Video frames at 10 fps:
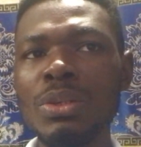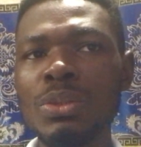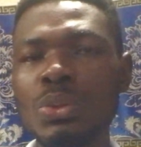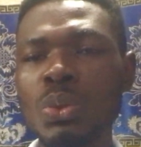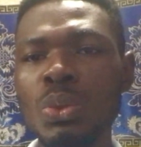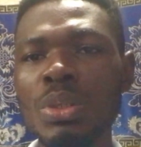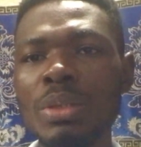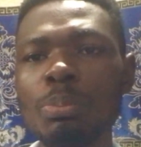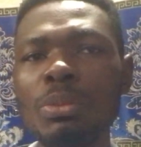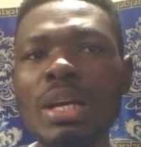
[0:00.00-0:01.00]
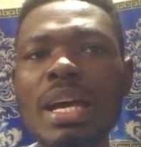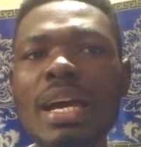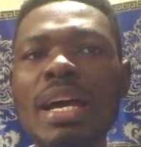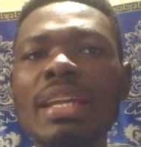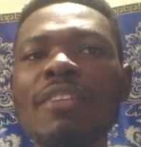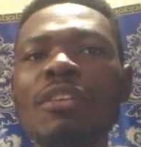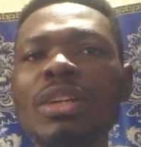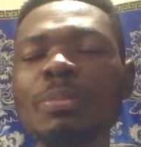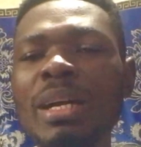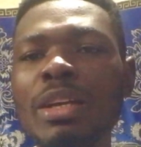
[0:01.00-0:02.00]
So the
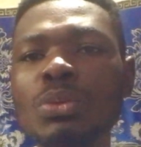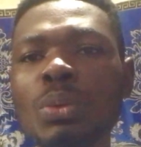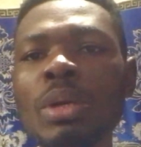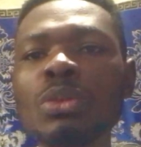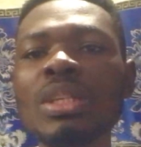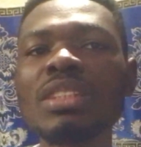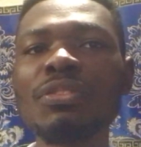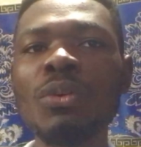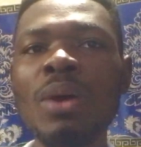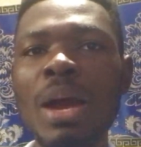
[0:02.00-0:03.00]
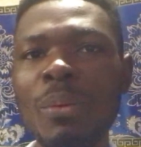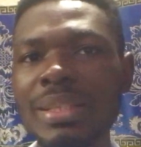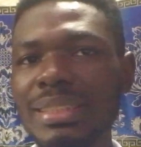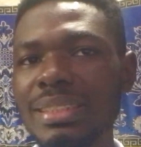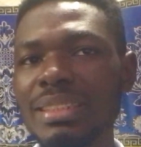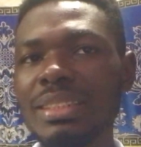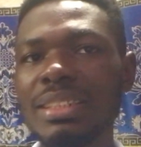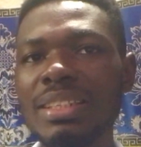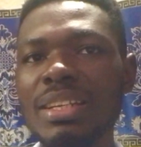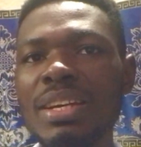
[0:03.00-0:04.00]
forest market will work 24 hours,
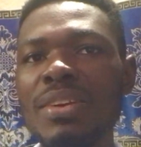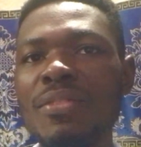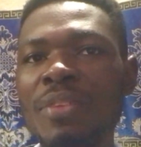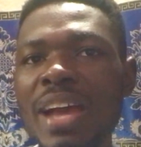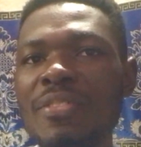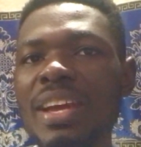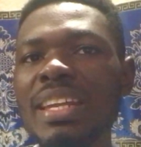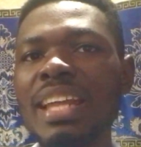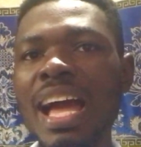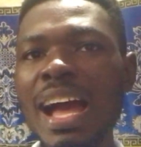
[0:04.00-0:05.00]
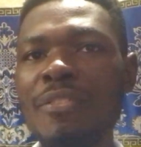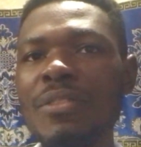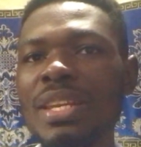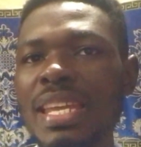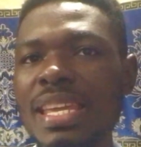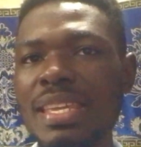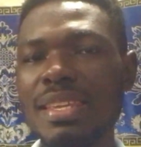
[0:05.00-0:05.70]
5.5 day